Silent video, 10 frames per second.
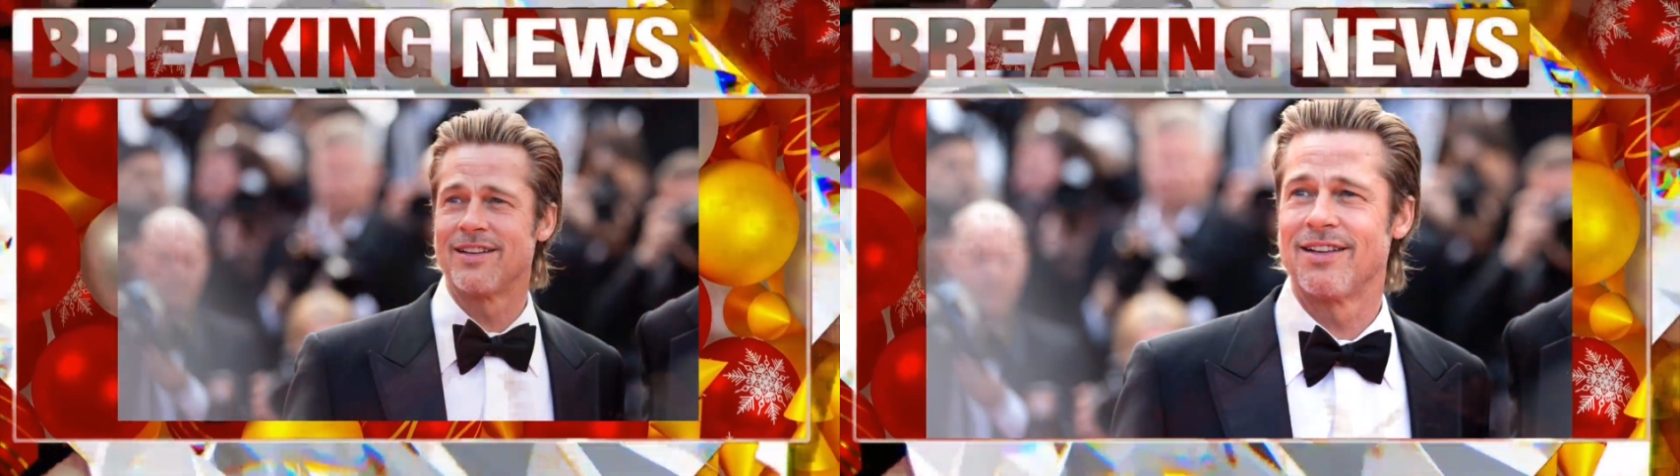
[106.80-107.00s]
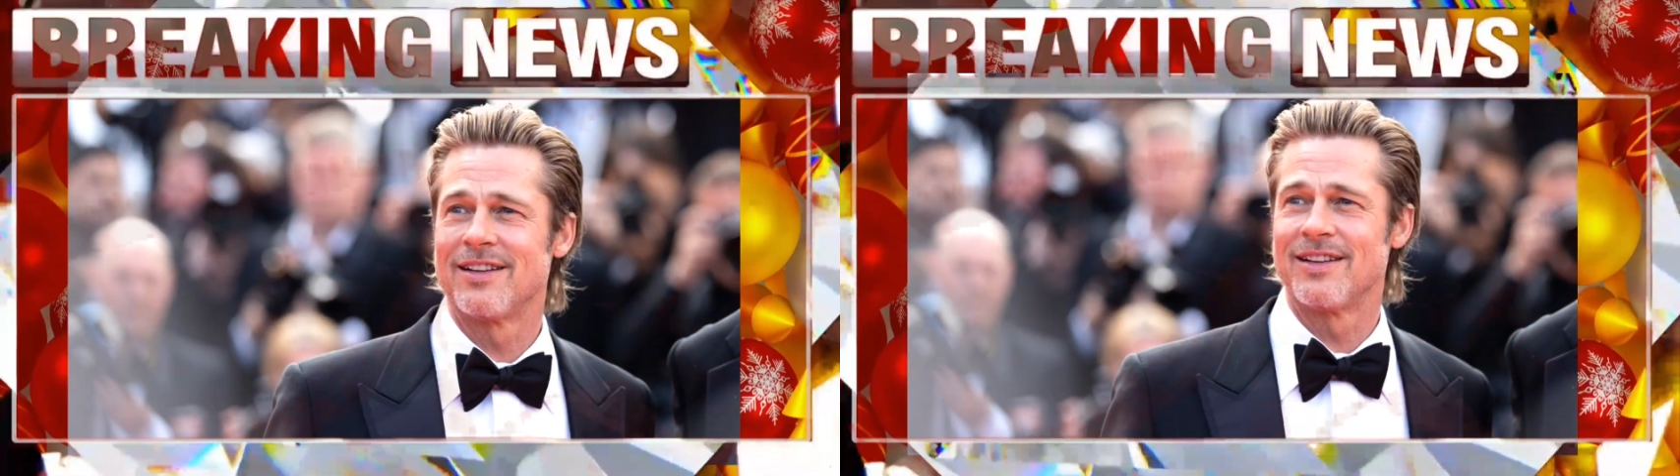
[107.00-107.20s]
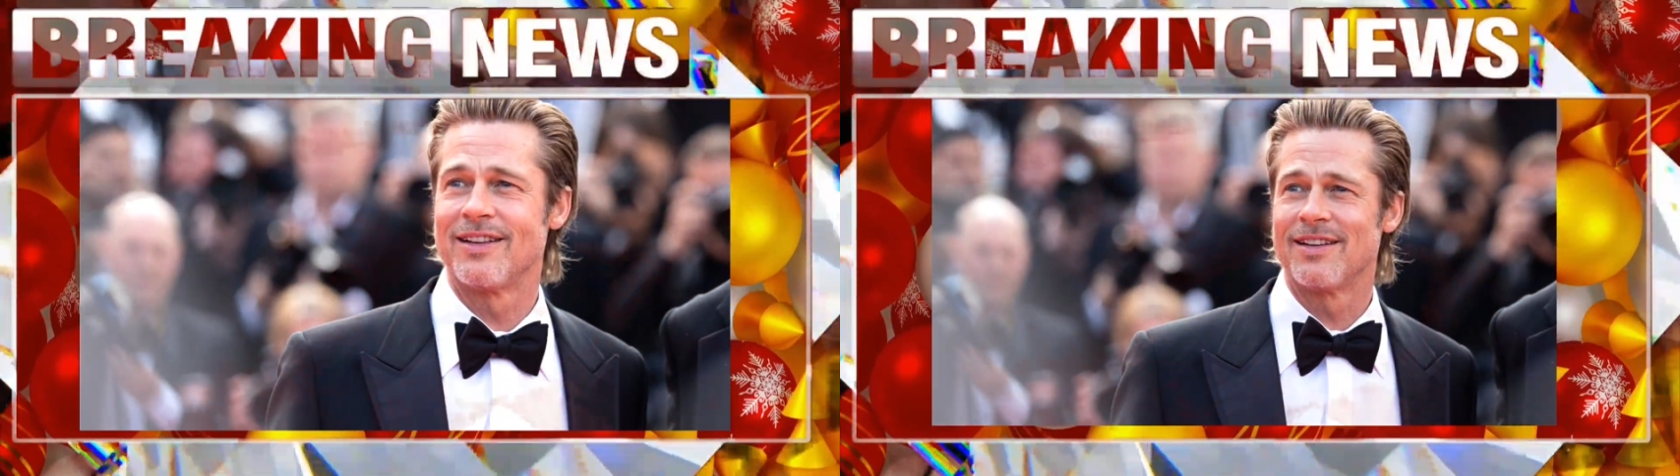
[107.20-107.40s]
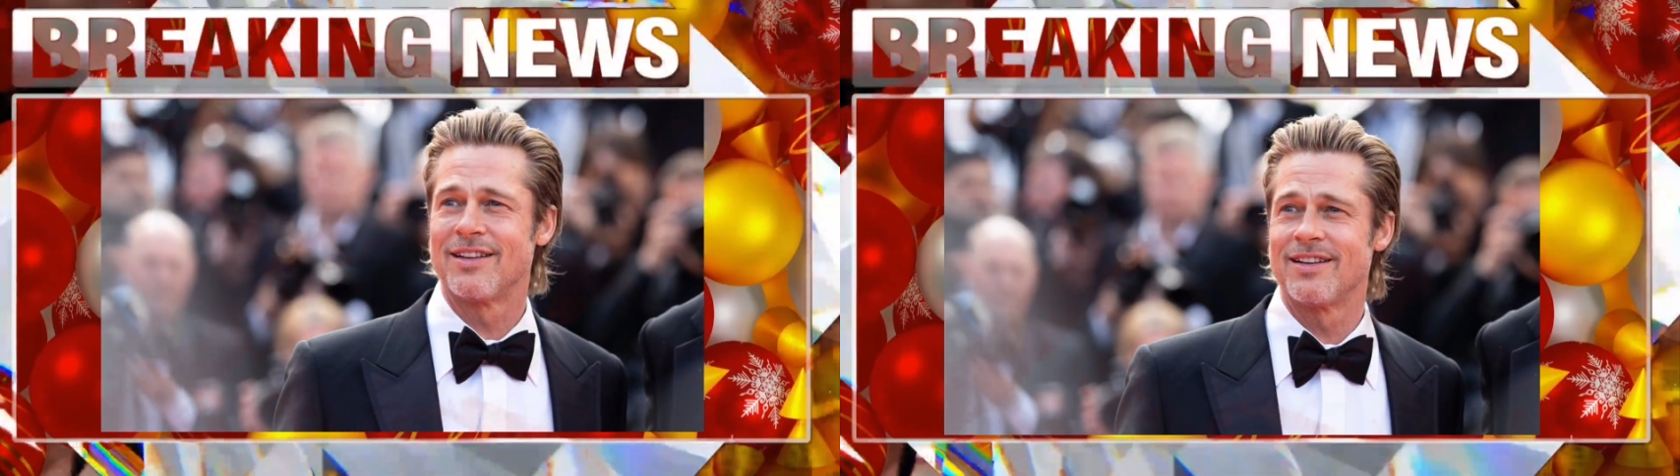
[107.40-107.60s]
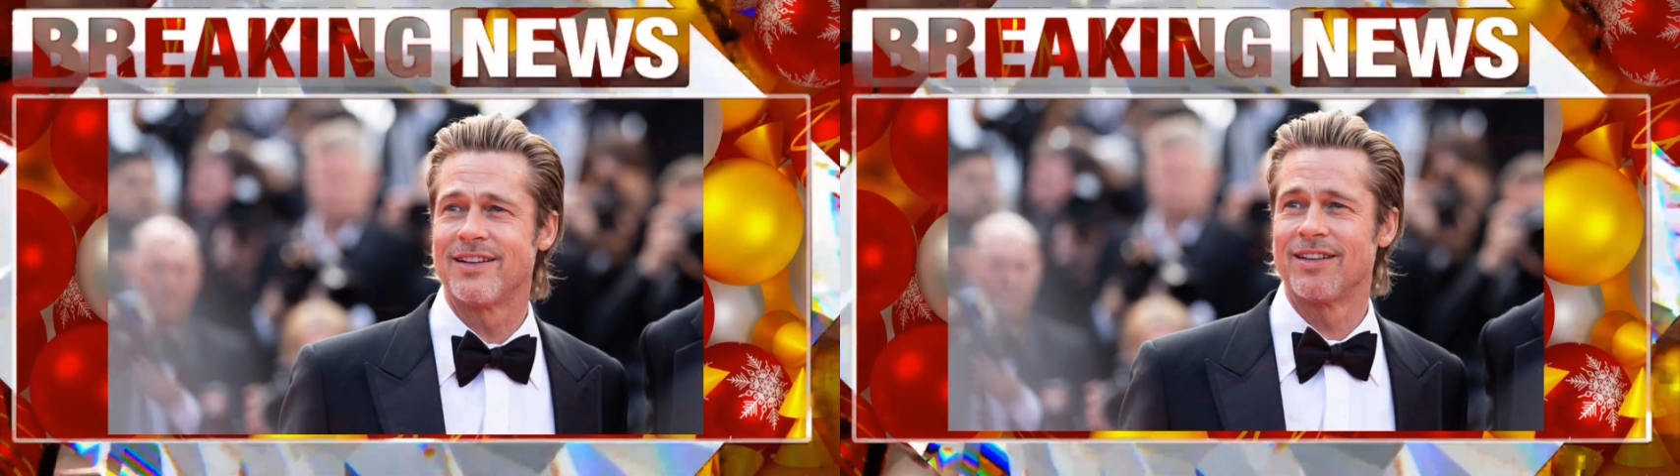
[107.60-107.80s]
will
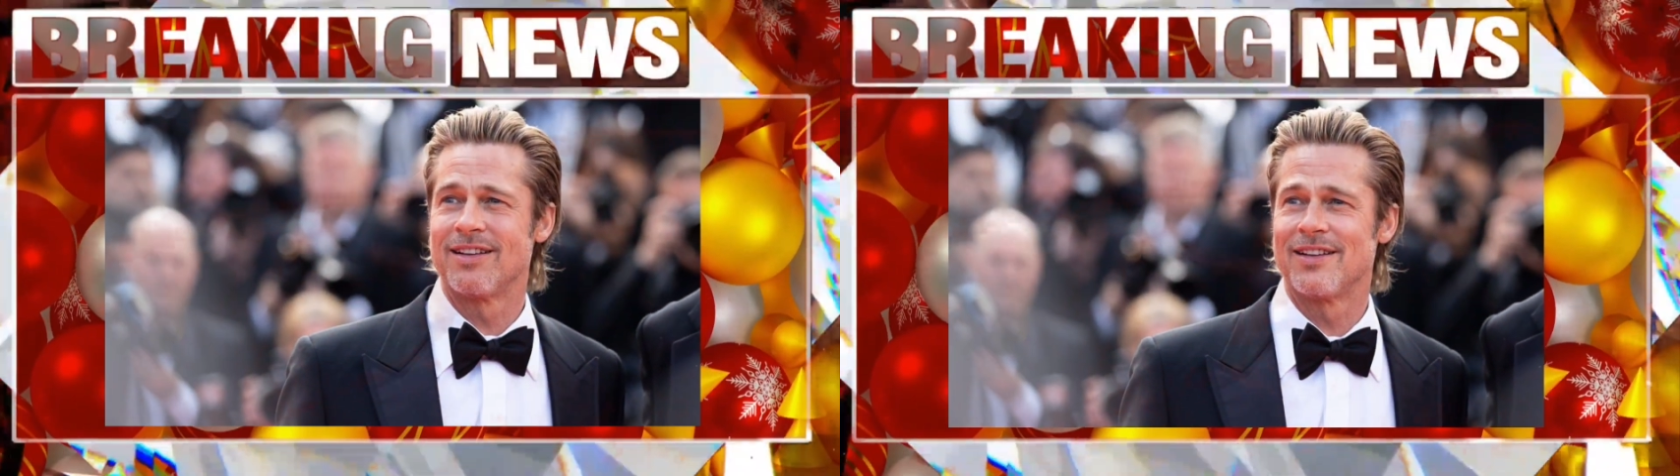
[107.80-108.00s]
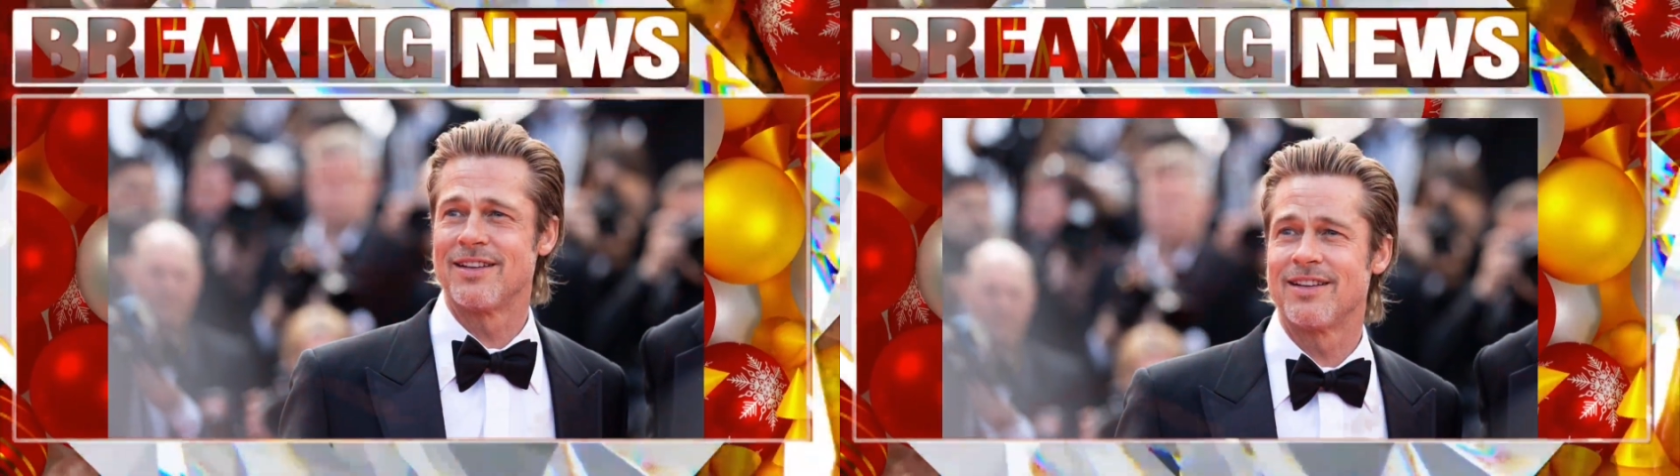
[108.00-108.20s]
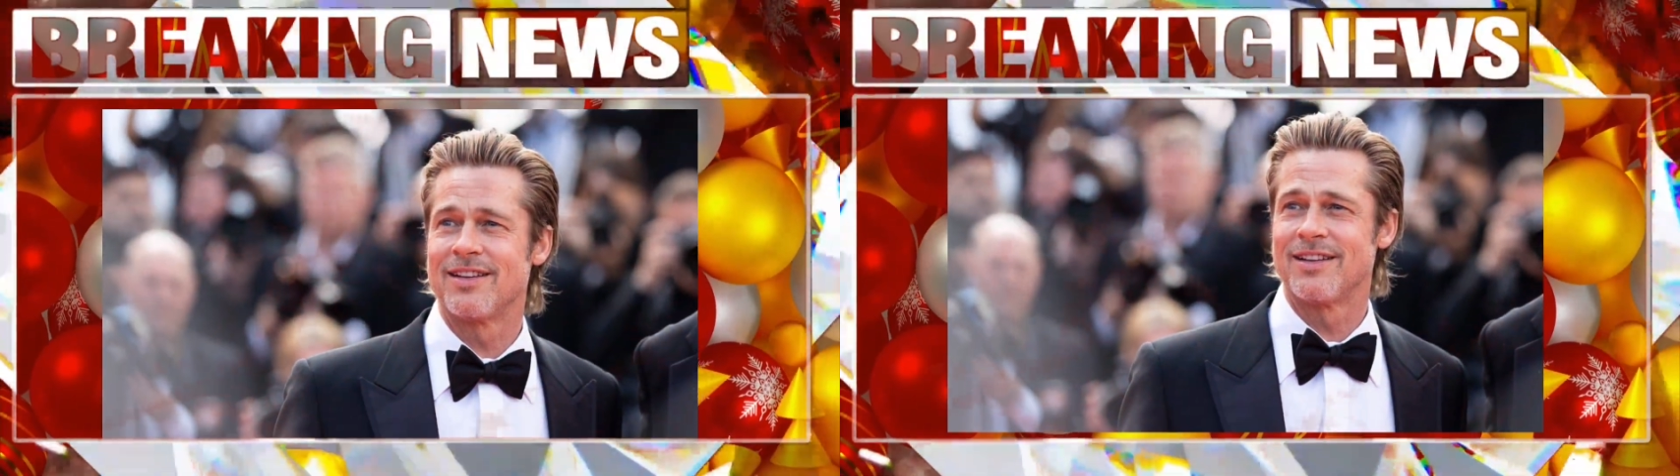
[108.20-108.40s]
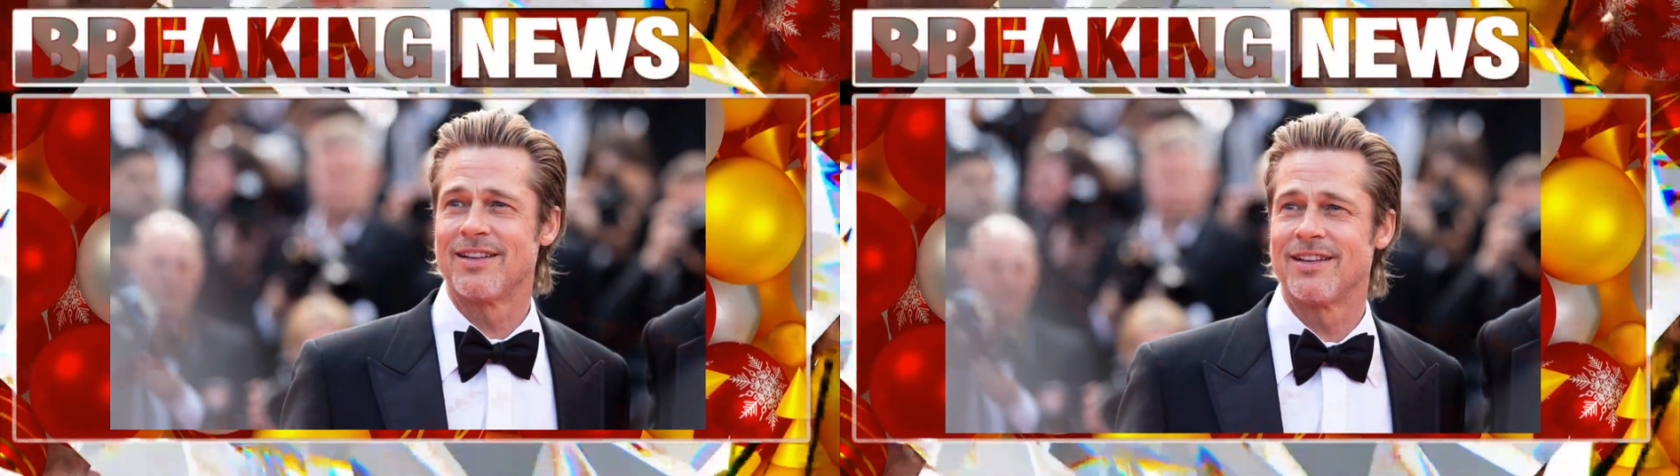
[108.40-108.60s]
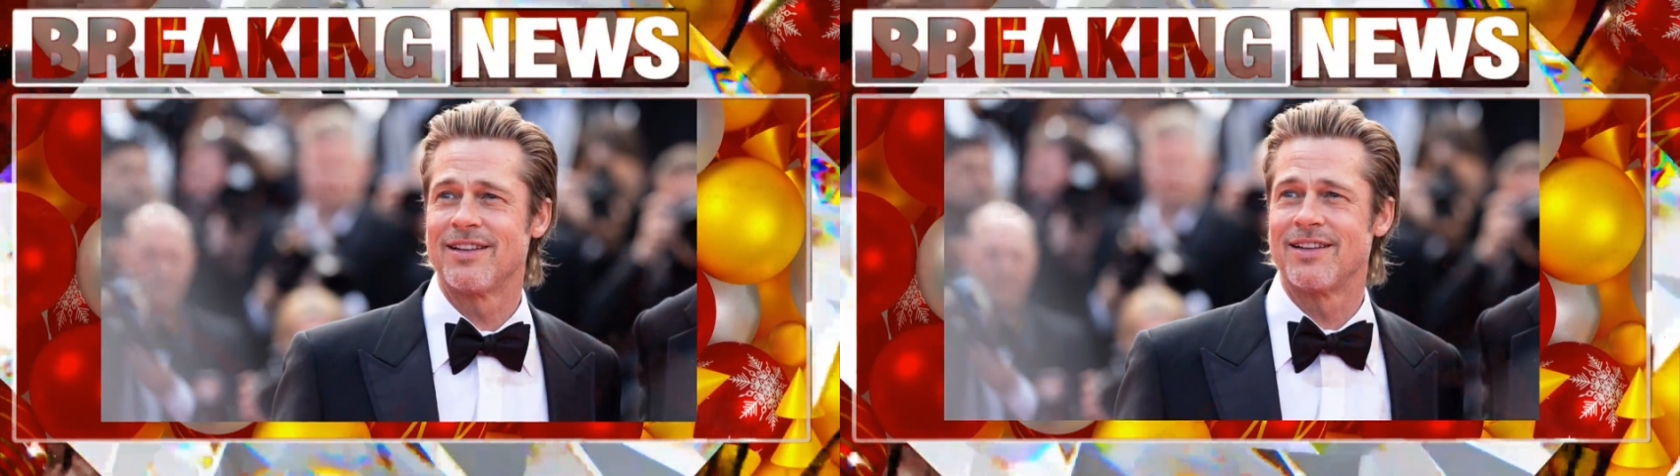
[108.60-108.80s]
continue to shape the
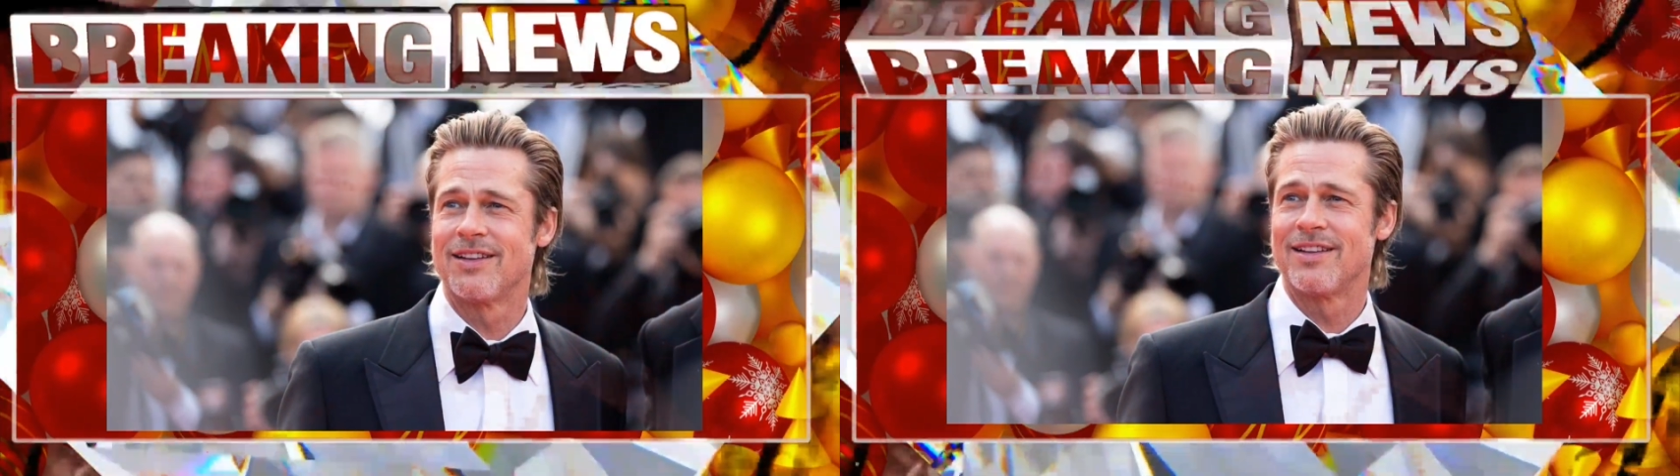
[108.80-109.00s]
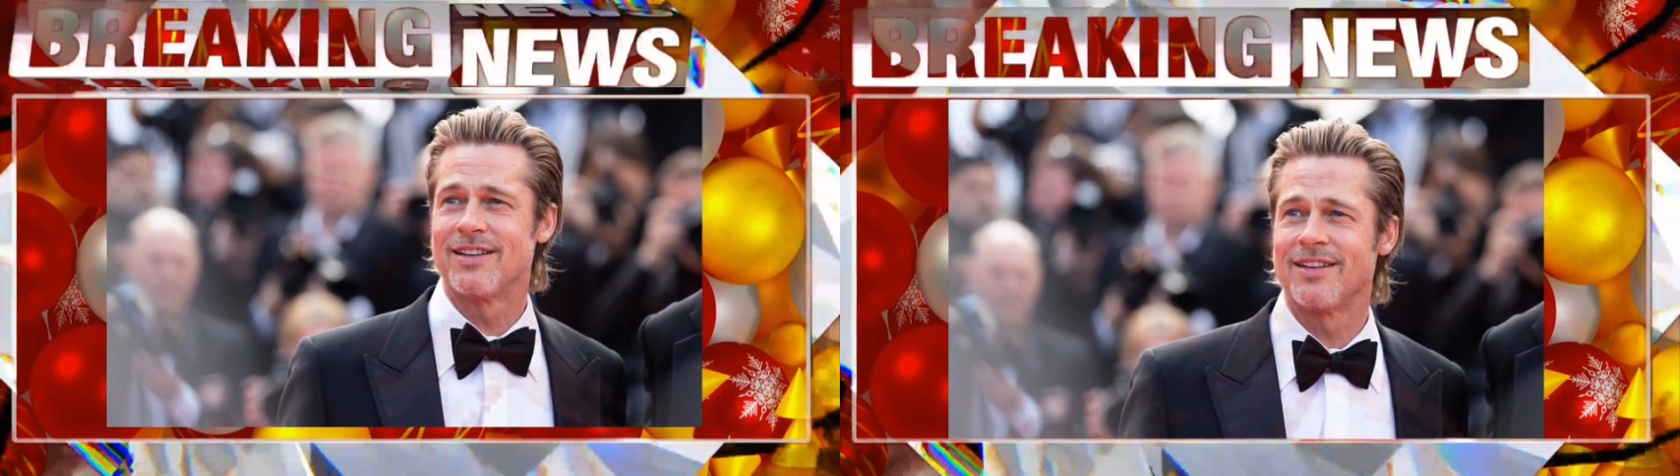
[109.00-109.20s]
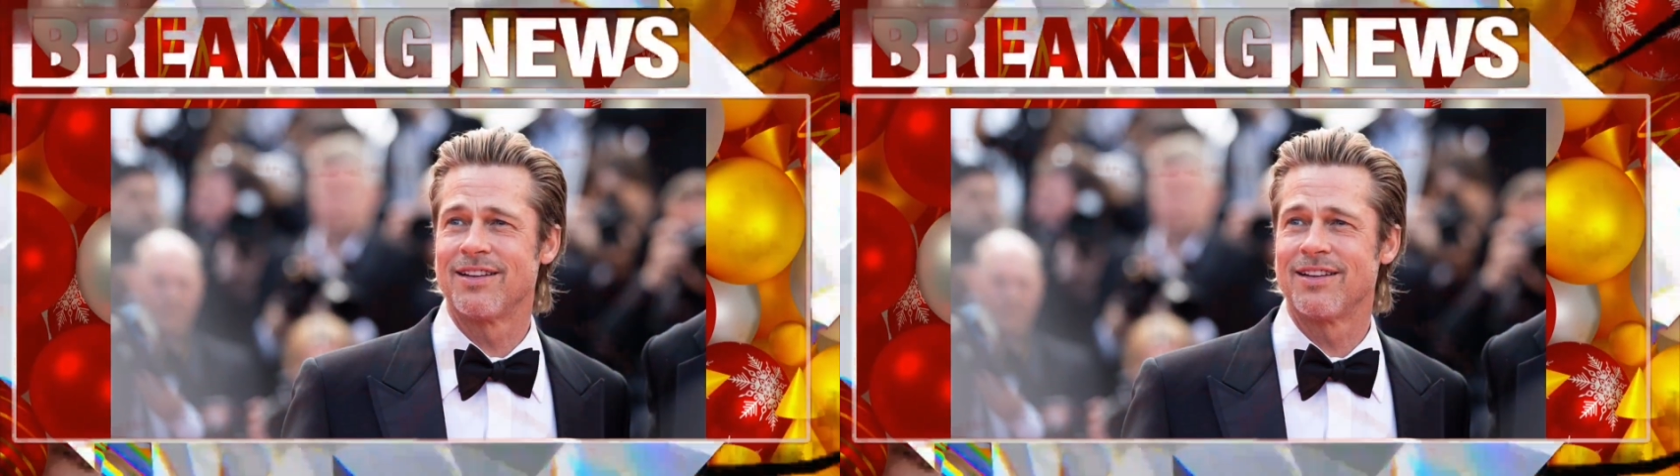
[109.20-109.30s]
entertainment world.